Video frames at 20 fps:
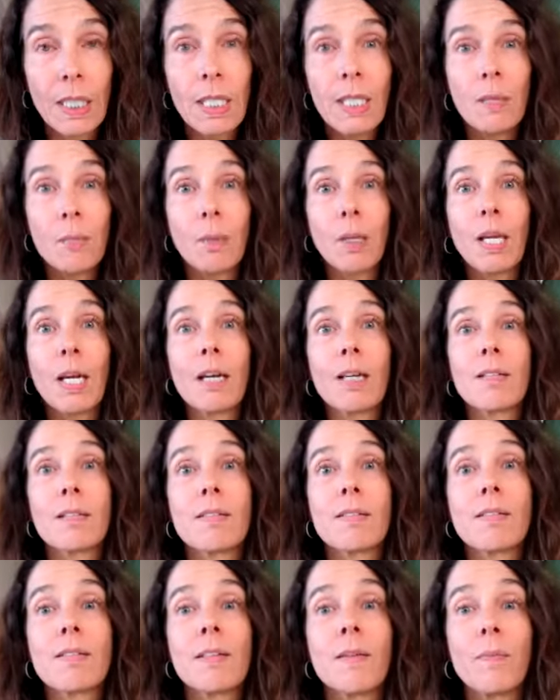
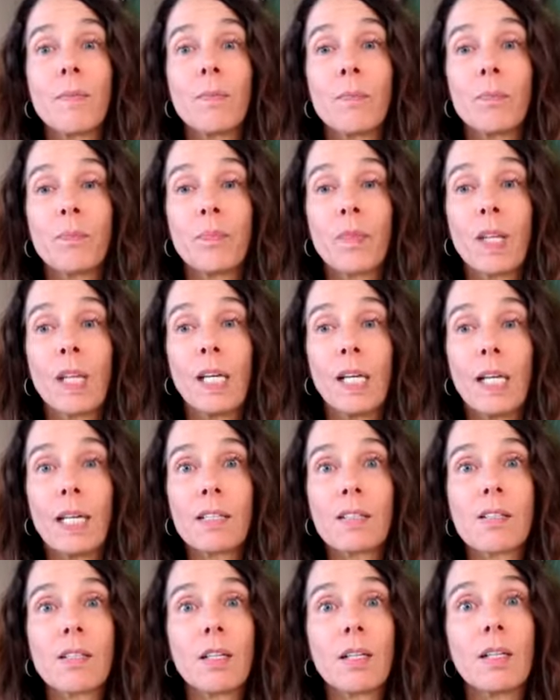Because
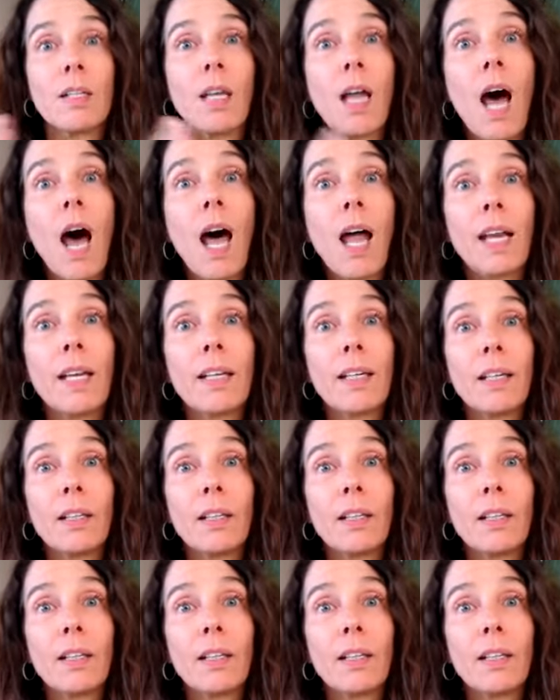it's a not